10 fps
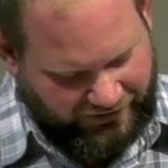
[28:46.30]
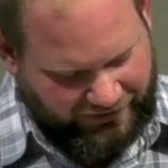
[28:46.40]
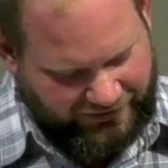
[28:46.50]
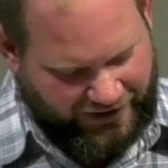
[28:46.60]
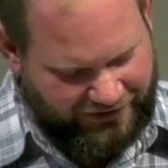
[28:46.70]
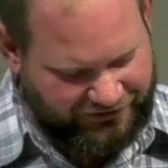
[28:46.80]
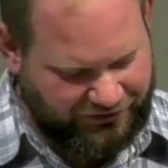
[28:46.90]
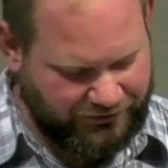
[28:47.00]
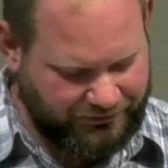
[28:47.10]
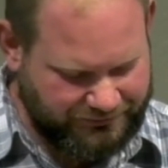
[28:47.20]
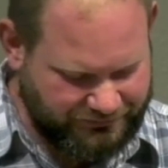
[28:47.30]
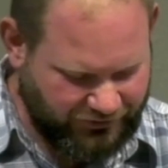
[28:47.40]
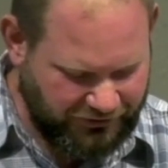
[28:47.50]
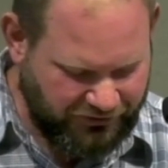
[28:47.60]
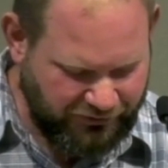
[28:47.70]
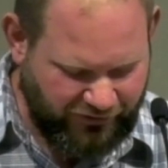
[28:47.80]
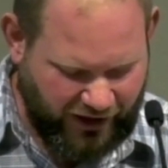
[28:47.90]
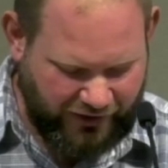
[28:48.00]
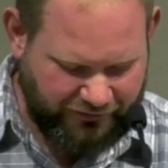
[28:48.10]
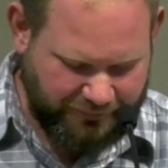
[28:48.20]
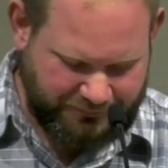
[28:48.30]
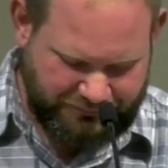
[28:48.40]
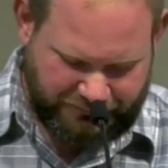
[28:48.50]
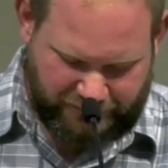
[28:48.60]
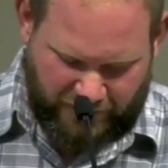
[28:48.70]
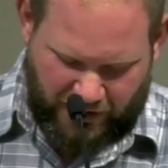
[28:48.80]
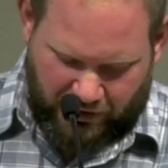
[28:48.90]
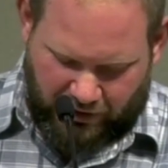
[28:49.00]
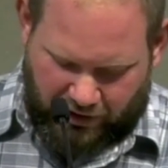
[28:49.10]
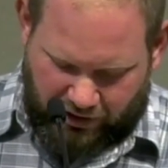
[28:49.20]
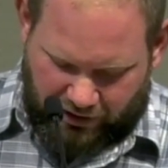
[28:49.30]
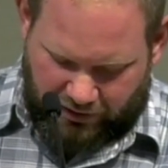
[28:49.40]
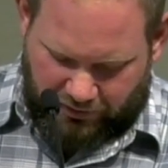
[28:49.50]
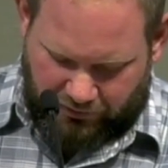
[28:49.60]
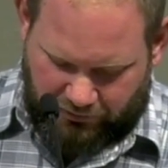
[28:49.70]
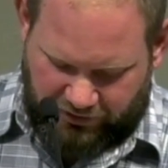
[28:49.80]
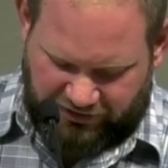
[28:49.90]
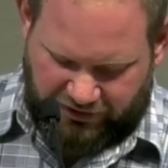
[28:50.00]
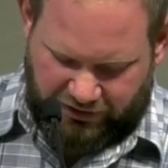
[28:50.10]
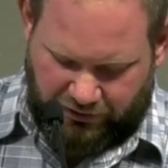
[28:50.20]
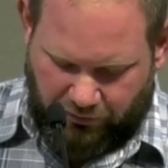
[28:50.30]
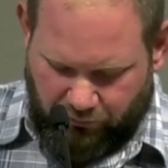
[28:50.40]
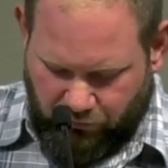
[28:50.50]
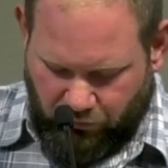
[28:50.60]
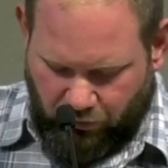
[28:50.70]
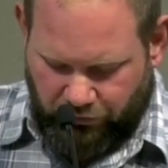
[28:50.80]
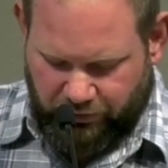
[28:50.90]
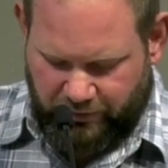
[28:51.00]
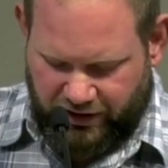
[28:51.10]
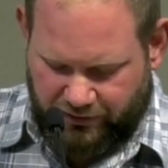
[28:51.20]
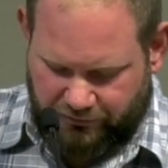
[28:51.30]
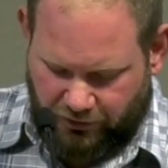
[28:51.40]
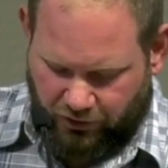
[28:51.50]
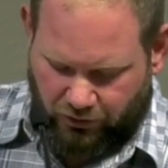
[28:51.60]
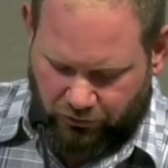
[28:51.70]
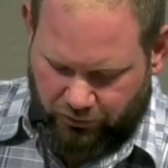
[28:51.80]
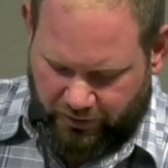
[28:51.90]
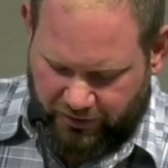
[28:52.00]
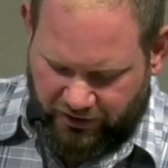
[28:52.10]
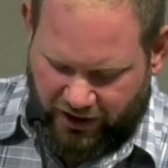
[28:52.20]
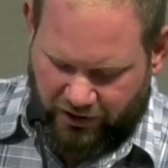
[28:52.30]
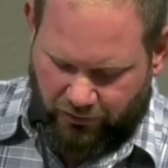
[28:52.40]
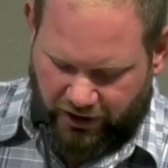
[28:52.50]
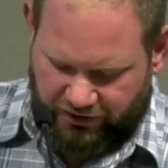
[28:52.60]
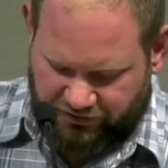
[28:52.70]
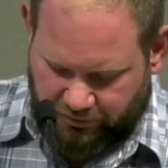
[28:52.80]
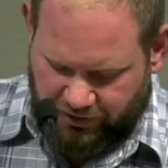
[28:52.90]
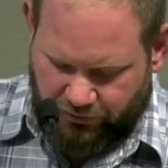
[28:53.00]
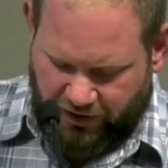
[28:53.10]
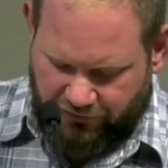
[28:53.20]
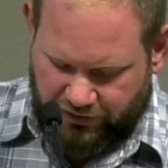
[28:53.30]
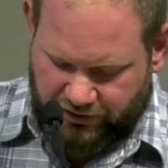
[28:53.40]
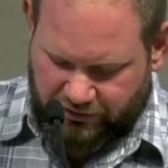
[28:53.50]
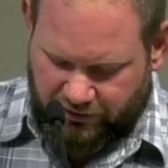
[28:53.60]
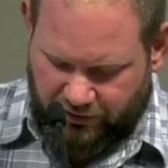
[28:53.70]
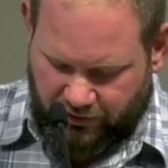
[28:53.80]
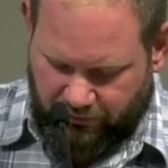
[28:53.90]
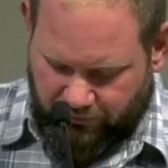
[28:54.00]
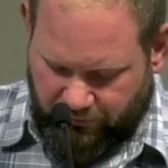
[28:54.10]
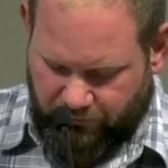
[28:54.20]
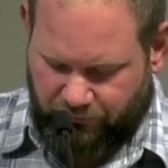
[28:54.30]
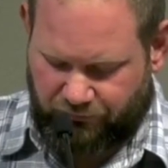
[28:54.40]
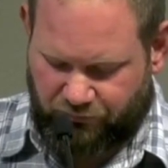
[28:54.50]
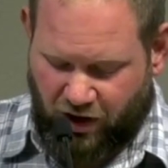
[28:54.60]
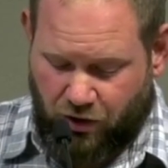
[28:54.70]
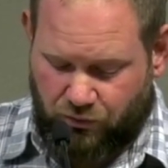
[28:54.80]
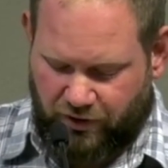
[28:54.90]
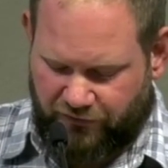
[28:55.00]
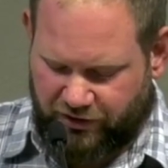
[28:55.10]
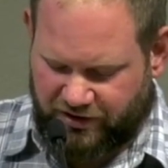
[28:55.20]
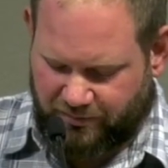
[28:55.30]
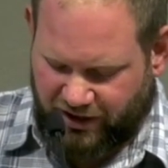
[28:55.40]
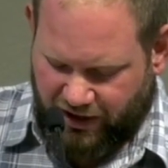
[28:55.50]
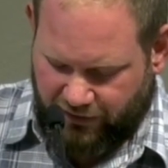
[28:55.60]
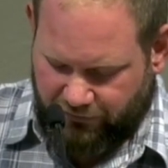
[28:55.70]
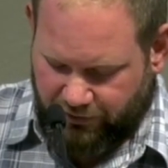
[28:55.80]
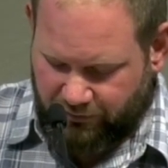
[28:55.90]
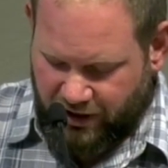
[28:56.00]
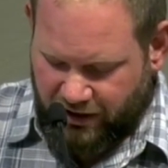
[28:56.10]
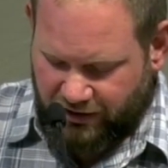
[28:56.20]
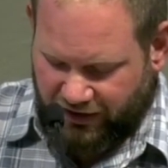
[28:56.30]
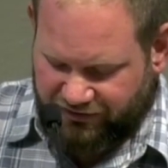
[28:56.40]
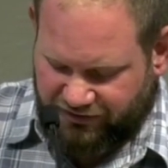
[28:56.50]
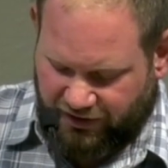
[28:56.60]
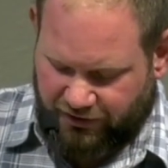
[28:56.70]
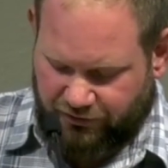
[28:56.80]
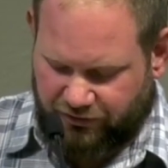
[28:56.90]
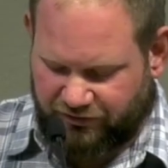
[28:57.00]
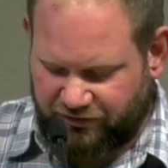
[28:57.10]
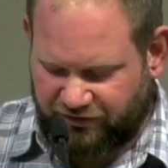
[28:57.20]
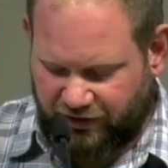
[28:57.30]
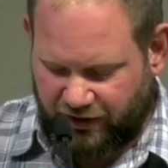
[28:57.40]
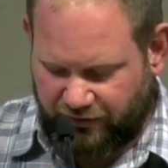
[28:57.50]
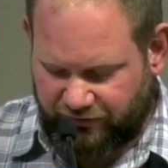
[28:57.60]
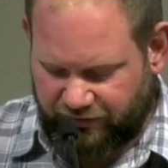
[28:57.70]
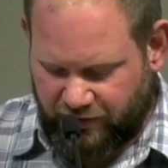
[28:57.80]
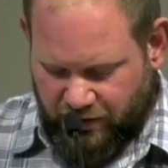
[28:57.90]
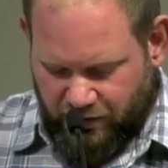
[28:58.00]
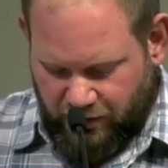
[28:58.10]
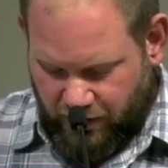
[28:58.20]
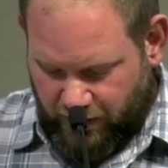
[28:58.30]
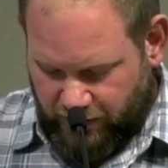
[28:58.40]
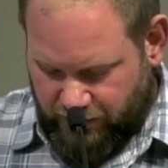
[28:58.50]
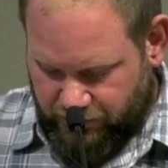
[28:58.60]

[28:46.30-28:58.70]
in Titus 2, 3 through 5, uh, we see older men or older women likewise to be reverent, er, reverent in behavior, not slanderers or slaves uh, uh,